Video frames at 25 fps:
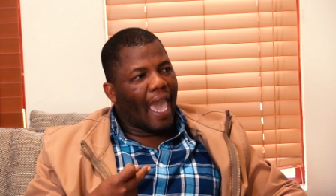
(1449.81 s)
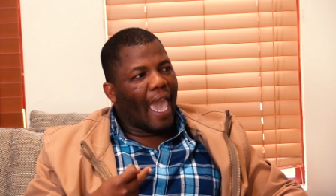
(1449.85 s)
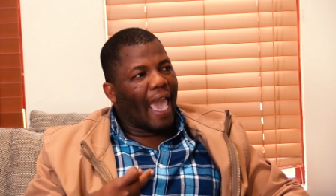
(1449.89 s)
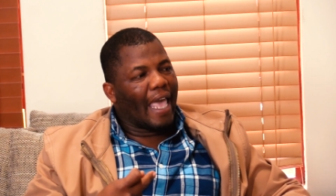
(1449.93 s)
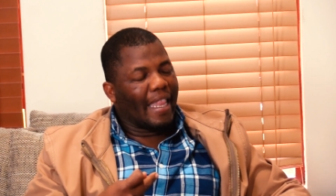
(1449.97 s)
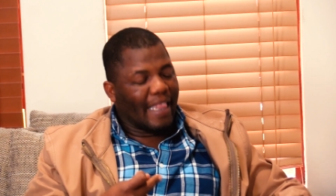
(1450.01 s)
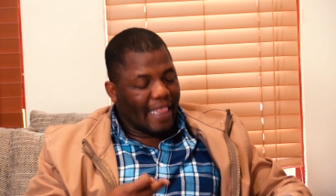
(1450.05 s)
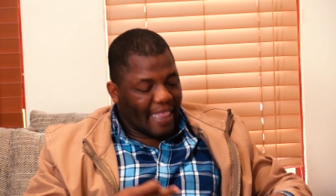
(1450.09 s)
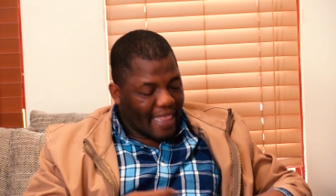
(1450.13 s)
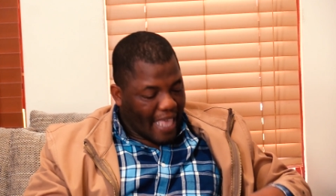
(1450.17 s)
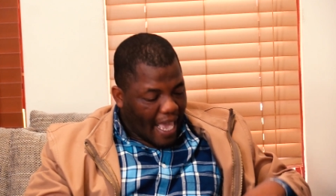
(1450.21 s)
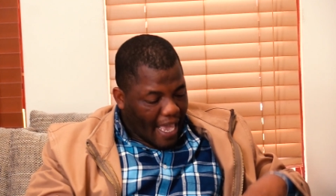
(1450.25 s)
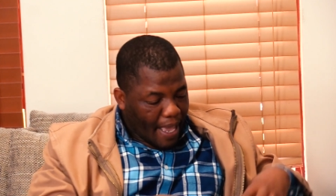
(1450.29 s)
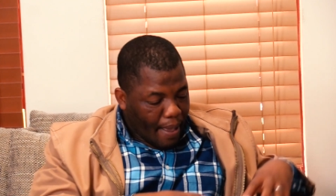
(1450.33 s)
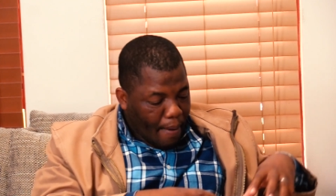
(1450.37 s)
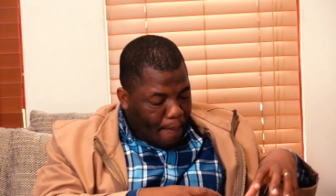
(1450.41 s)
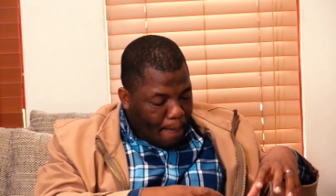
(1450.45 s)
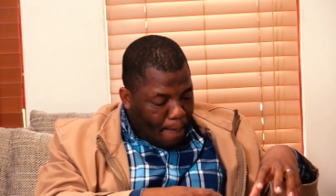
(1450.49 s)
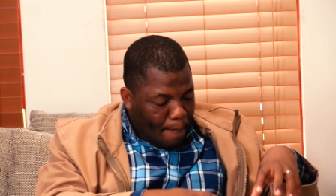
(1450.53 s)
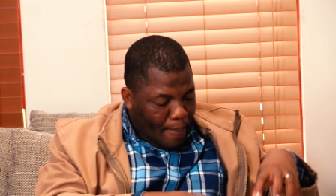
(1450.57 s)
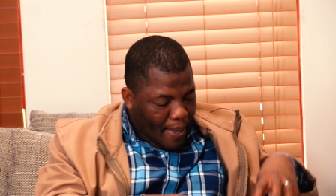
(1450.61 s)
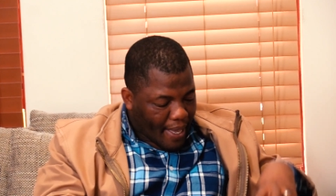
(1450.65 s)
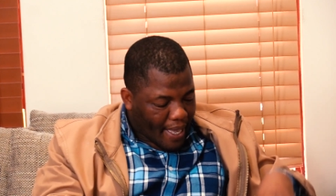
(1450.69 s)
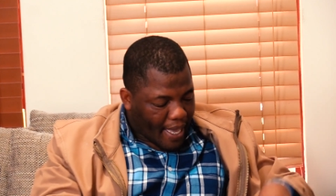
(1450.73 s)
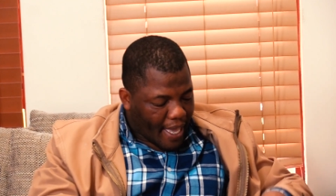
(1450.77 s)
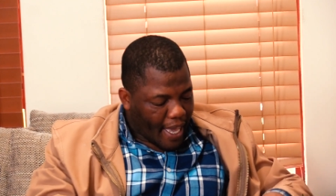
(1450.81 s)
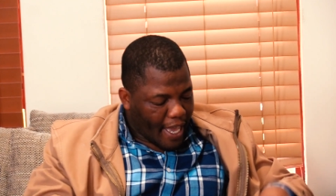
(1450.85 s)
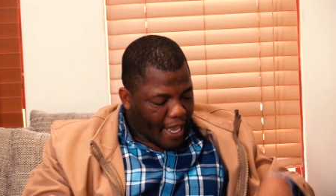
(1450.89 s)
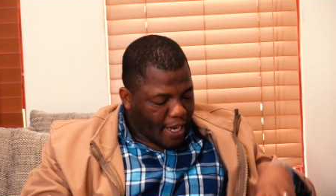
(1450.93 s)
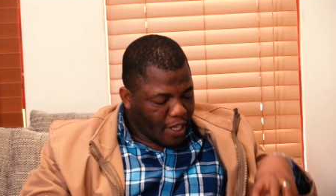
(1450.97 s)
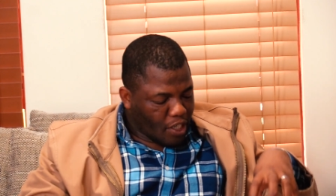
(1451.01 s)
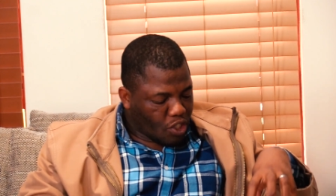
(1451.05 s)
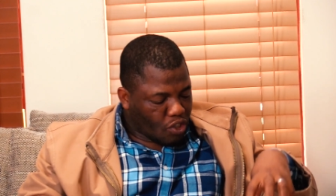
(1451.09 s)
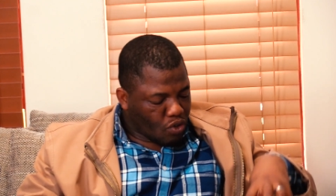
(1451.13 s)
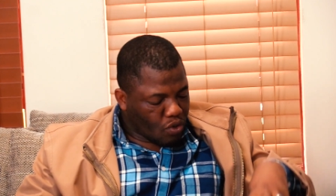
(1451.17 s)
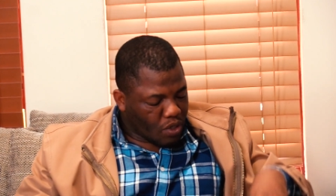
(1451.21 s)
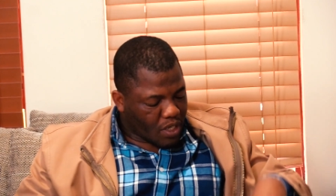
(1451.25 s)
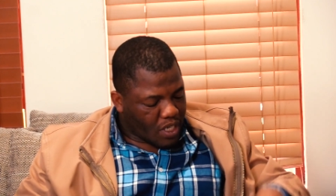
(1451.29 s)
and they
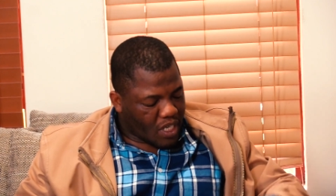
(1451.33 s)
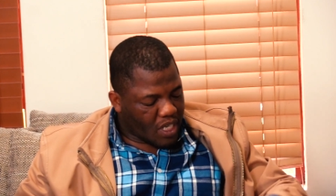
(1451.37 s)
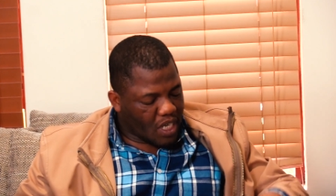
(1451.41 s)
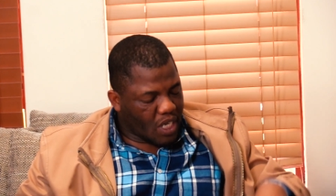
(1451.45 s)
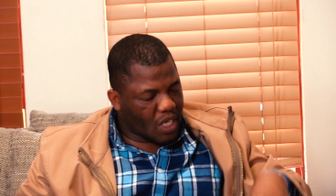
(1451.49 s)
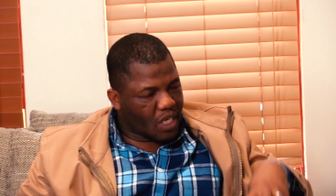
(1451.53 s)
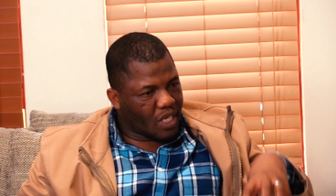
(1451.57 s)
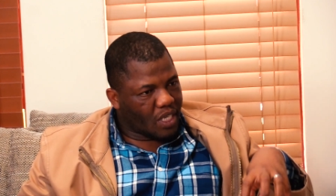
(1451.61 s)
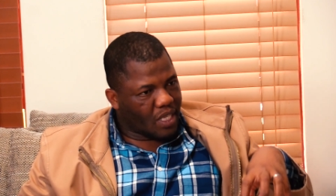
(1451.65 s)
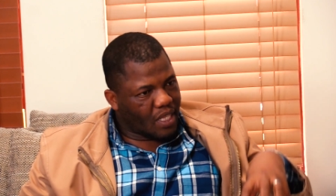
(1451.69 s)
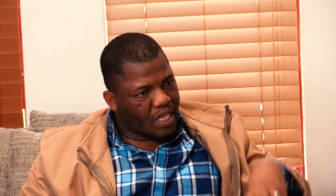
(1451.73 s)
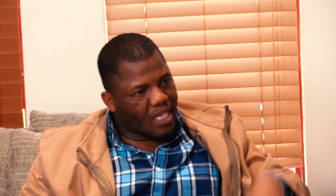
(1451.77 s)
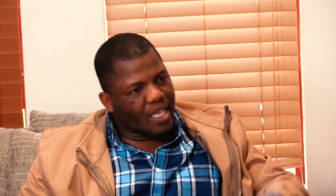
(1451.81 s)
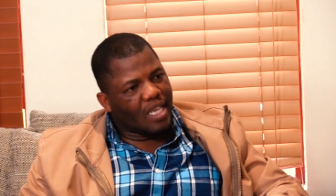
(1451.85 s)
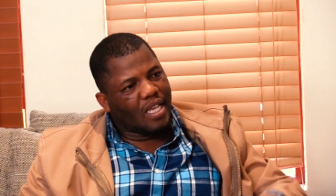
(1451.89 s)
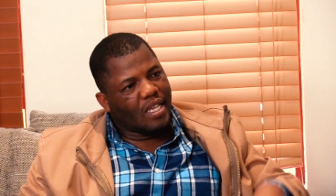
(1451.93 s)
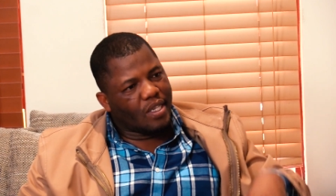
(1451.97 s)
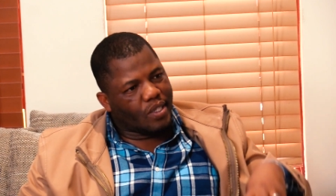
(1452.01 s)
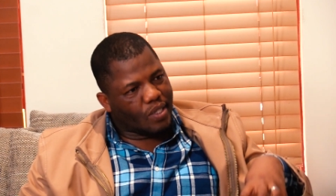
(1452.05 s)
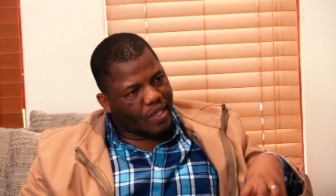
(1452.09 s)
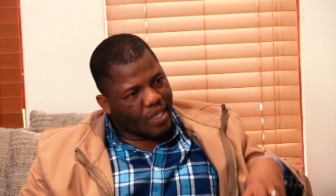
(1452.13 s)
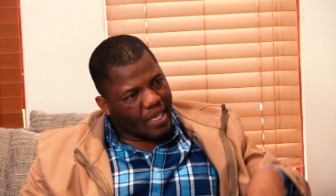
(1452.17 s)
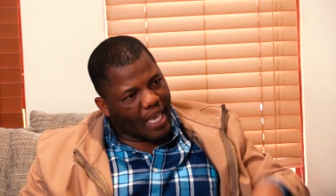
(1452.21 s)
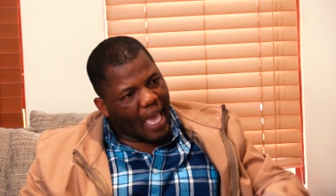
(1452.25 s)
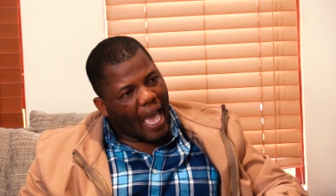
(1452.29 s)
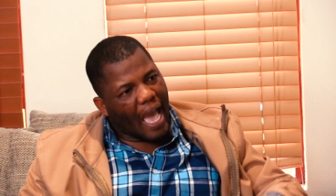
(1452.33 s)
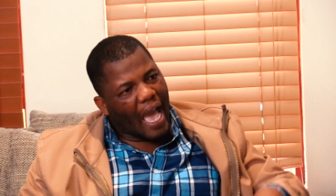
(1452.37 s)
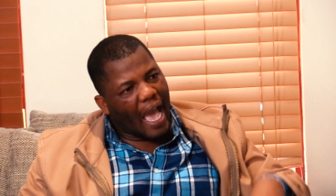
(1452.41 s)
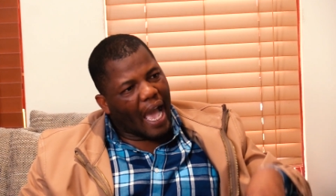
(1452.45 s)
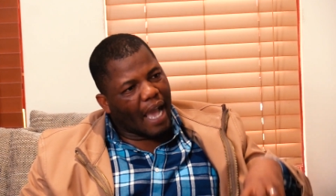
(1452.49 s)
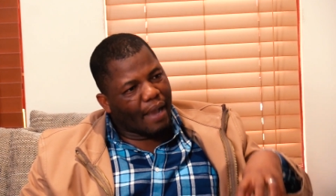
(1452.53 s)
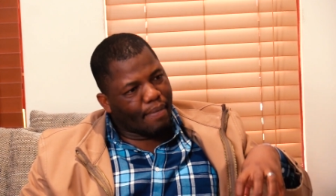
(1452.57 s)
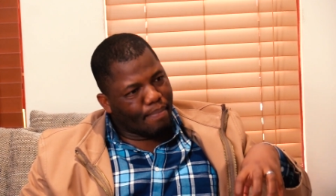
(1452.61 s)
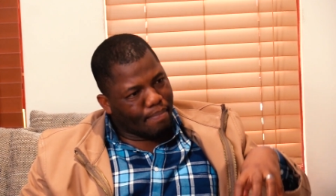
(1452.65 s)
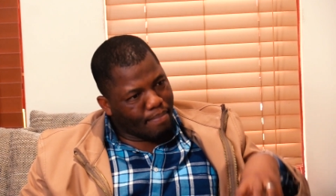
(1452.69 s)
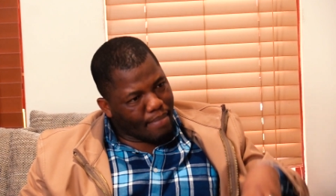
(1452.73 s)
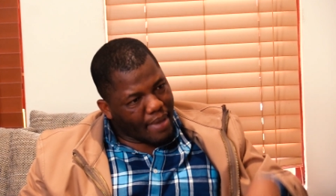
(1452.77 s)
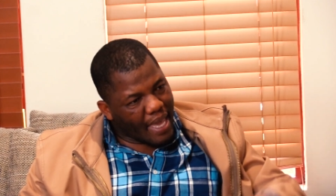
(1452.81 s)
begin to teach these
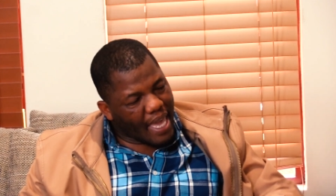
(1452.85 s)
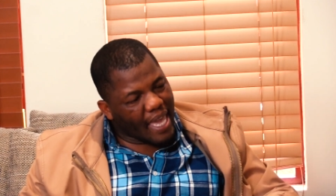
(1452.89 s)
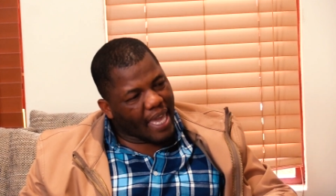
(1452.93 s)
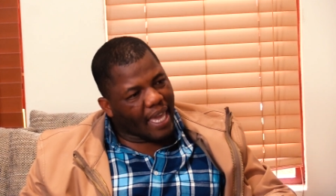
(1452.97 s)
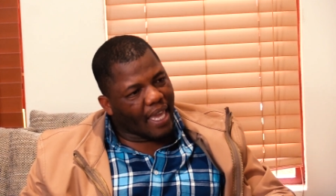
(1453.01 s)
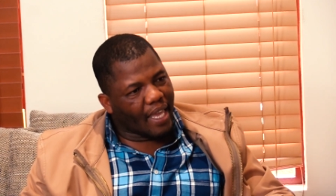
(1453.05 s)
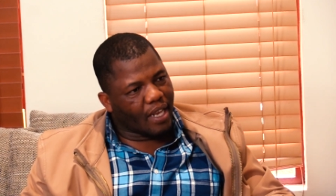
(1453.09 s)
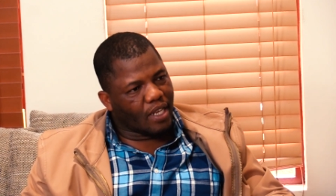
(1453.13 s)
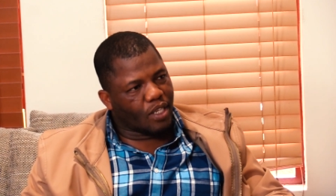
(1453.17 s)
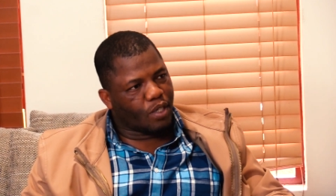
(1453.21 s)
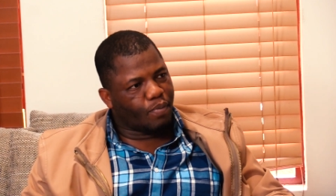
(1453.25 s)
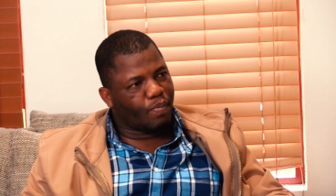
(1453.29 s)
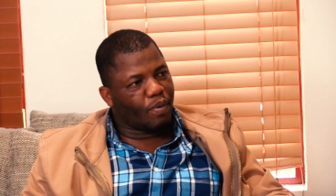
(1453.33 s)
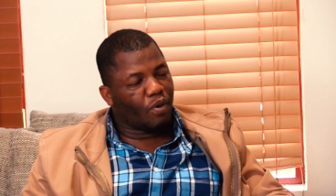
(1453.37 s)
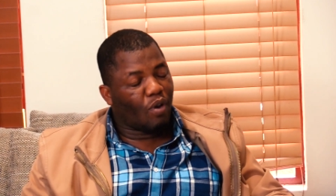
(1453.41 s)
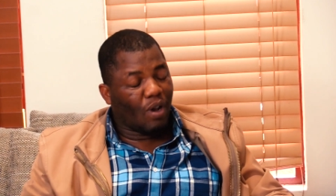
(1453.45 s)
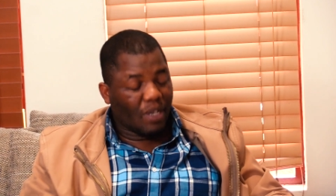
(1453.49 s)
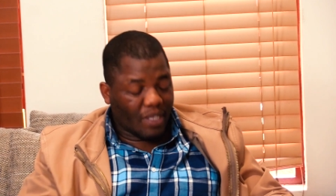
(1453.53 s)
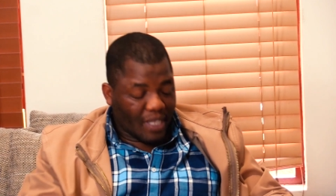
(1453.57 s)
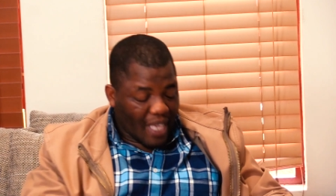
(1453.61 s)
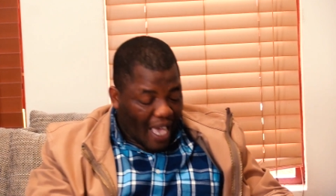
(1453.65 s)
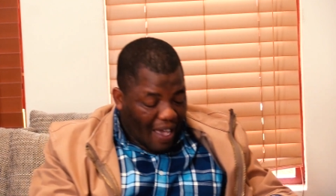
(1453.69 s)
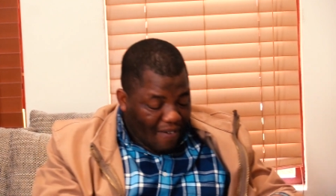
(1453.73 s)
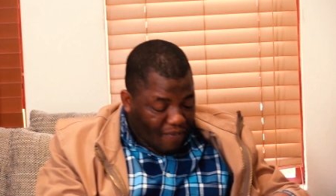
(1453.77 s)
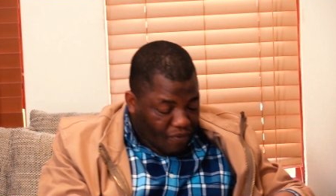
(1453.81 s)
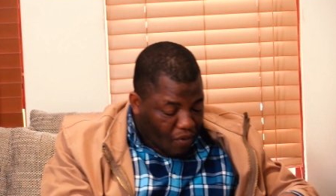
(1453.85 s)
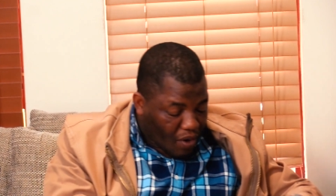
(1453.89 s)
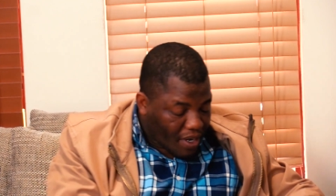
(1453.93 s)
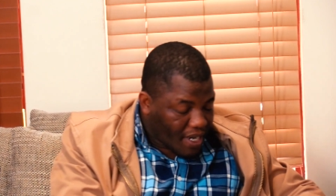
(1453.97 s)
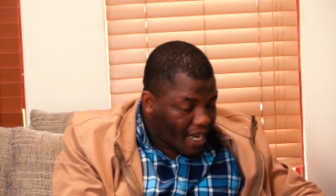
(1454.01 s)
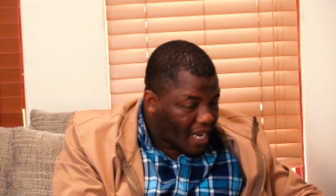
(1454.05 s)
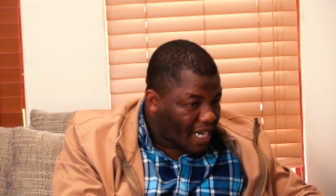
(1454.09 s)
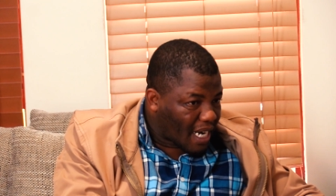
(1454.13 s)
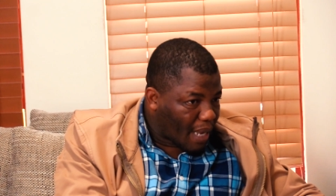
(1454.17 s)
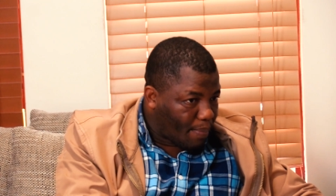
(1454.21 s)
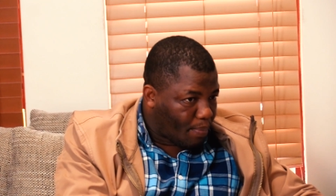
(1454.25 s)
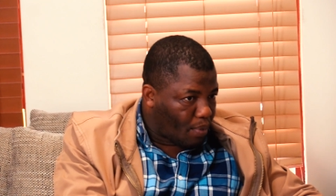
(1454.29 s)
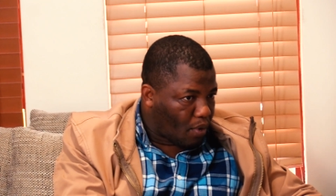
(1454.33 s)
young males because they are
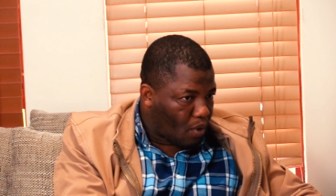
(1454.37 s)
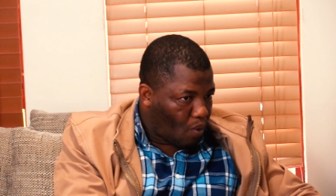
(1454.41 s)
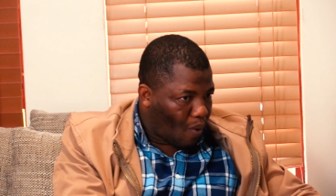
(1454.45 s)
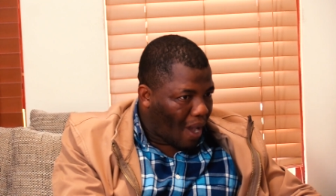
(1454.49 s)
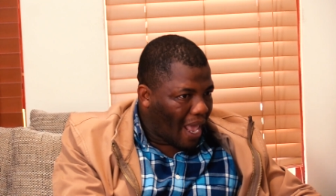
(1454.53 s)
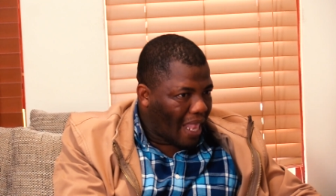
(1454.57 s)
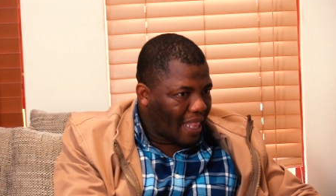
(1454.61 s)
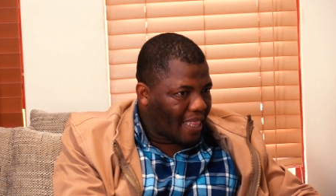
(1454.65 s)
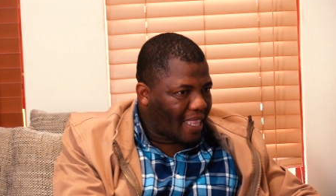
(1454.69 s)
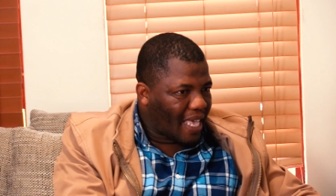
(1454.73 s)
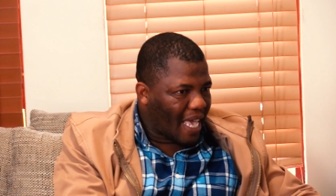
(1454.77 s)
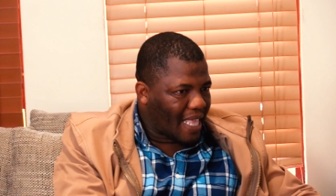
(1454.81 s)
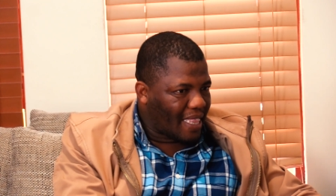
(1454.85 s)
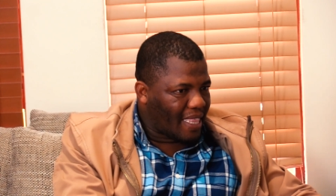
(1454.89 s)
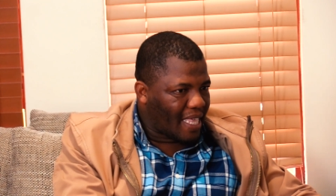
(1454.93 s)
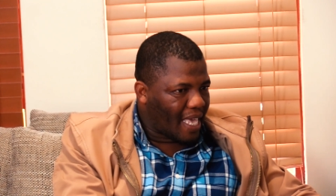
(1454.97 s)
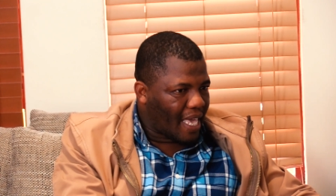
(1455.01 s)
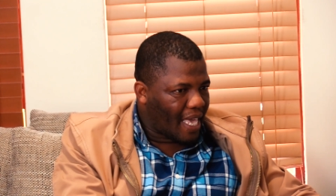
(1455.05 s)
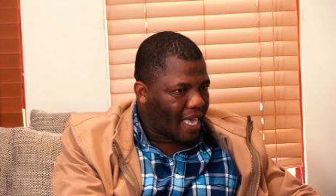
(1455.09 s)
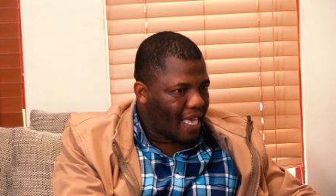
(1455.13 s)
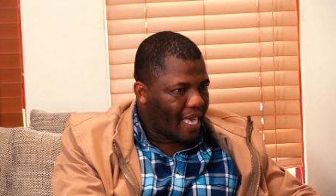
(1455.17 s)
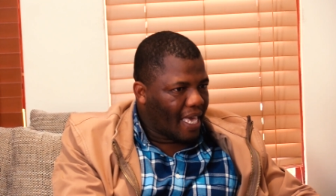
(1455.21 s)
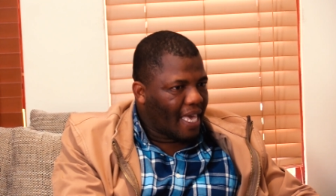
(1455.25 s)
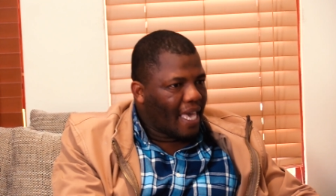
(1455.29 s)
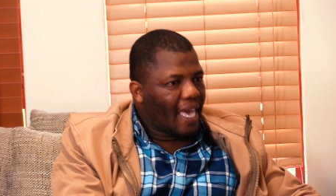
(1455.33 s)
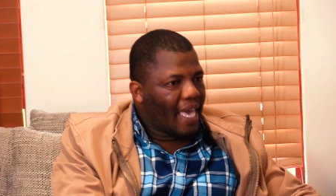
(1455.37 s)
vulnerable while they're there